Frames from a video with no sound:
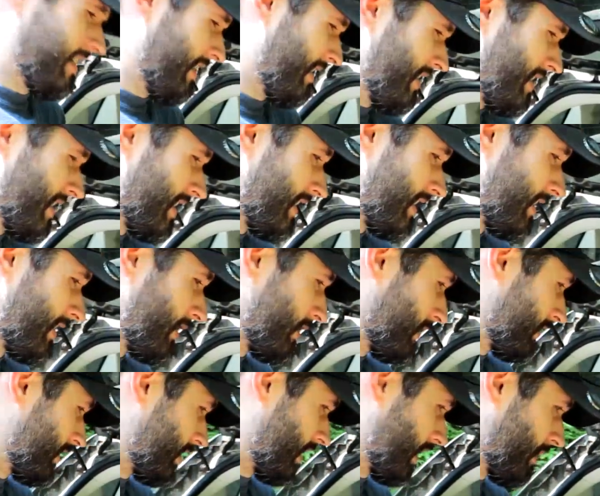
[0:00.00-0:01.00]
then a
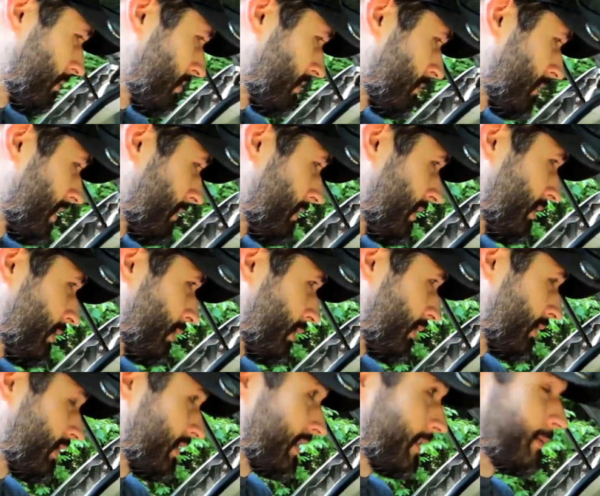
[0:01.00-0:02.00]
dirt tamper might be
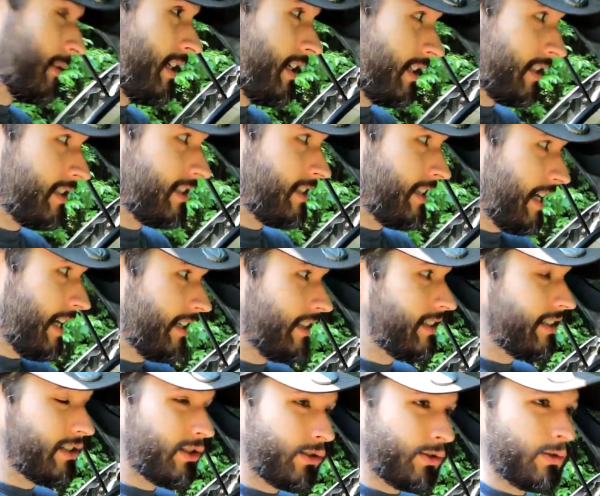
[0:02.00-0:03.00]
useful. I'm not
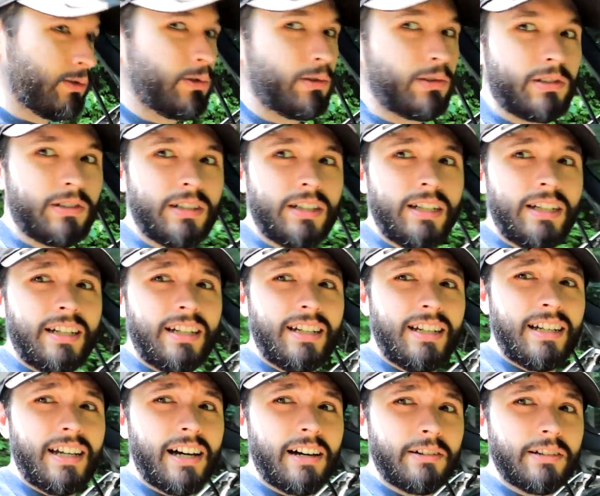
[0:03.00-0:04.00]
exactly sure
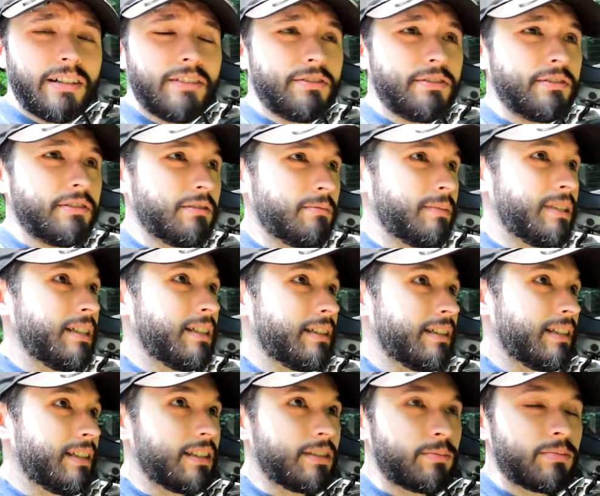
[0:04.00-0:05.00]
how helpful it'll be
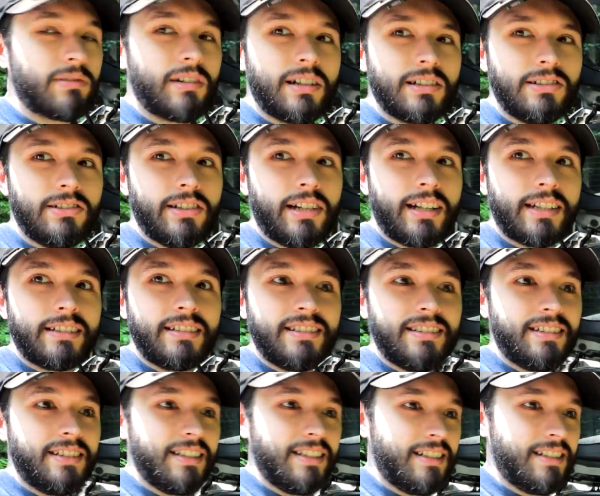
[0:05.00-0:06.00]
on this
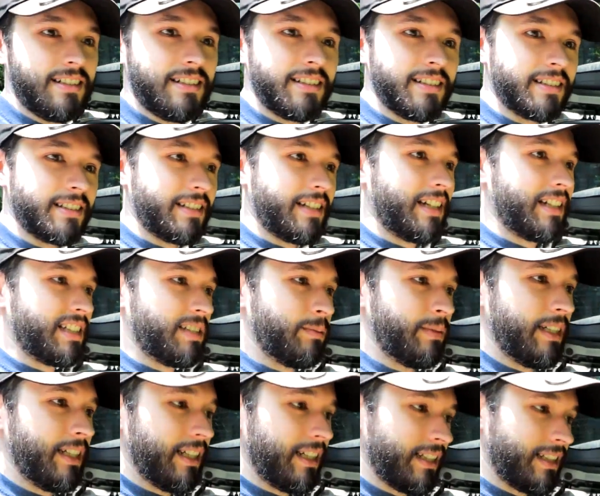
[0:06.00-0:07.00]
project since it has
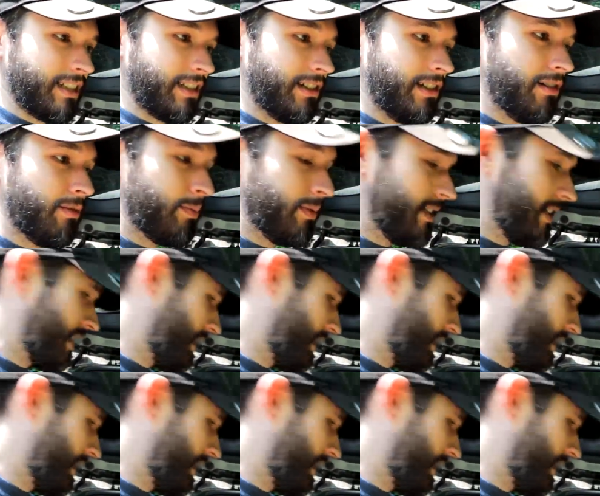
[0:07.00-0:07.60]
to be at a slope,